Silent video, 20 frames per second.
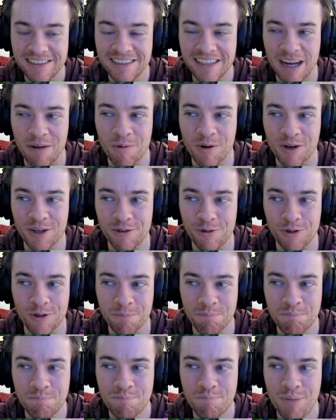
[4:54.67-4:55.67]
I wanted you to
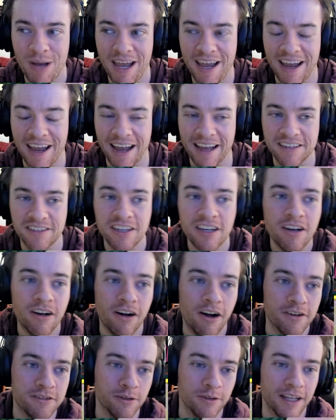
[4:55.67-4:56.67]
pass.
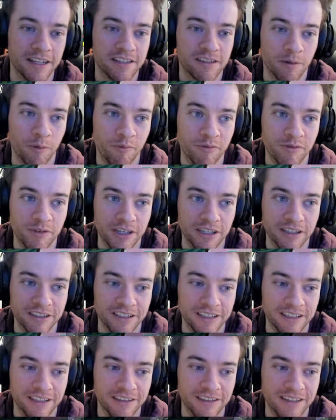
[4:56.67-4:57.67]
Also, that's a
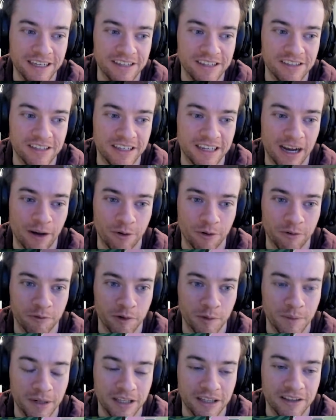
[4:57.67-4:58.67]
really easy counter for
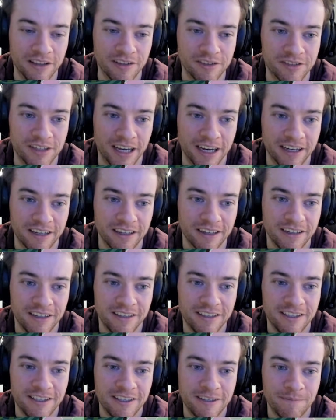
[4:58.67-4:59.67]
me in this deck.
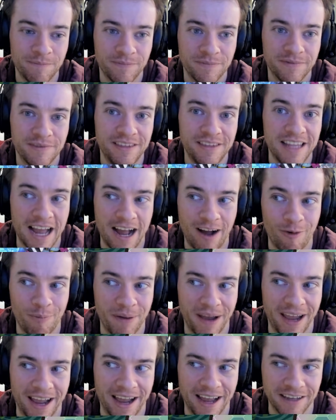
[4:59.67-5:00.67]
Now
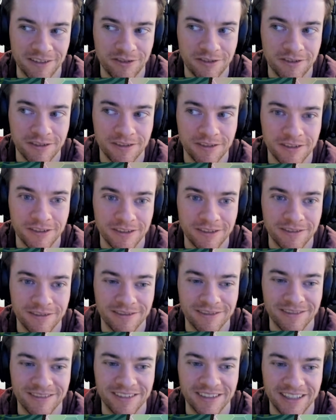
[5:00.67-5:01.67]
pass.
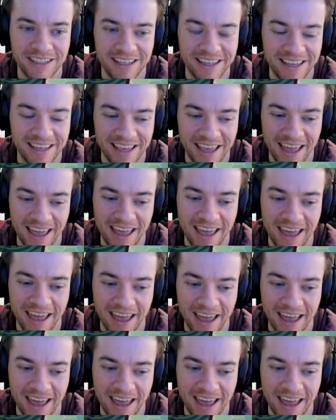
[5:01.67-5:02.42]
Yeah.